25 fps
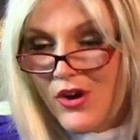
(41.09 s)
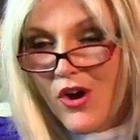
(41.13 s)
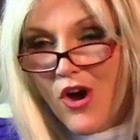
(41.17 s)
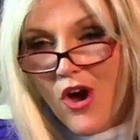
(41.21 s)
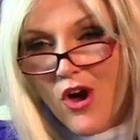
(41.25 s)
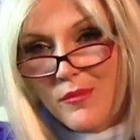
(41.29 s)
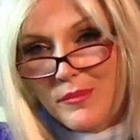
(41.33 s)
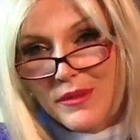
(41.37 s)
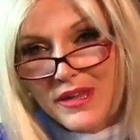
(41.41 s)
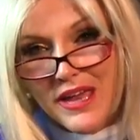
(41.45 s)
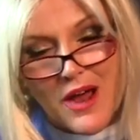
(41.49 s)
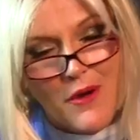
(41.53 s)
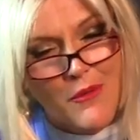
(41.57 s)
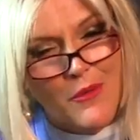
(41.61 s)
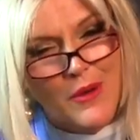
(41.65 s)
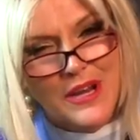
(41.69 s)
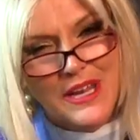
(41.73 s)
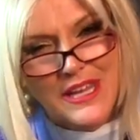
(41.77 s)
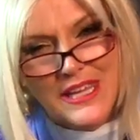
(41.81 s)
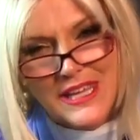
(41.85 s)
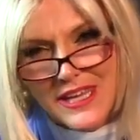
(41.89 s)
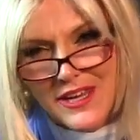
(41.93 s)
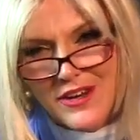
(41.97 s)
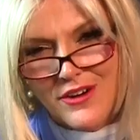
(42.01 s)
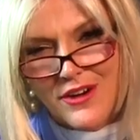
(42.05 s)
Call me. I
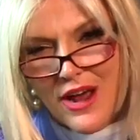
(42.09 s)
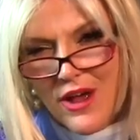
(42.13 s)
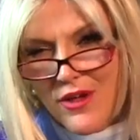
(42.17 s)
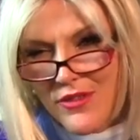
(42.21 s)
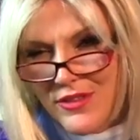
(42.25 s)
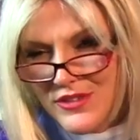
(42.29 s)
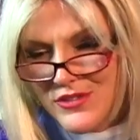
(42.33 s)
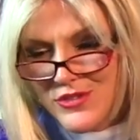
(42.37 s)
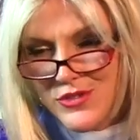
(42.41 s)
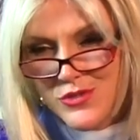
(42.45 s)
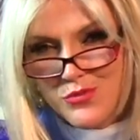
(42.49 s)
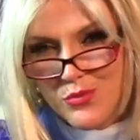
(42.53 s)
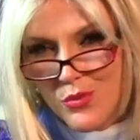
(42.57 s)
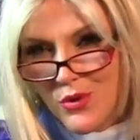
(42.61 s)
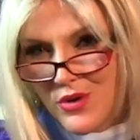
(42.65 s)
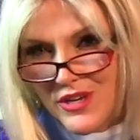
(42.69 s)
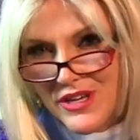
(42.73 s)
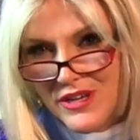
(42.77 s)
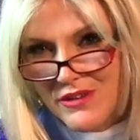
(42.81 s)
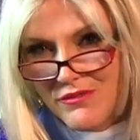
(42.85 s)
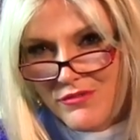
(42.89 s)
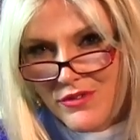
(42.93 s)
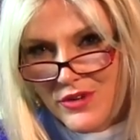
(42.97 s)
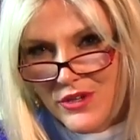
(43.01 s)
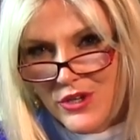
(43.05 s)
want to hear how this is
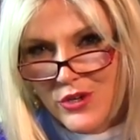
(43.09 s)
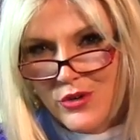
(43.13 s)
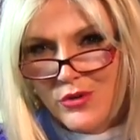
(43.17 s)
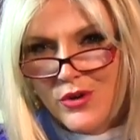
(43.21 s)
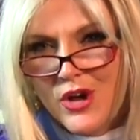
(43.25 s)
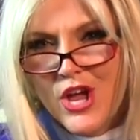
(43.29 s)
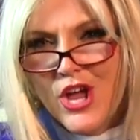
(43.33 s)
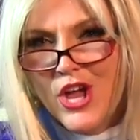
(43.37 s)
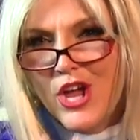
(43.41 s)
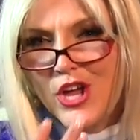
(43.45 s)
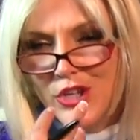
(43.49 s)
working for you.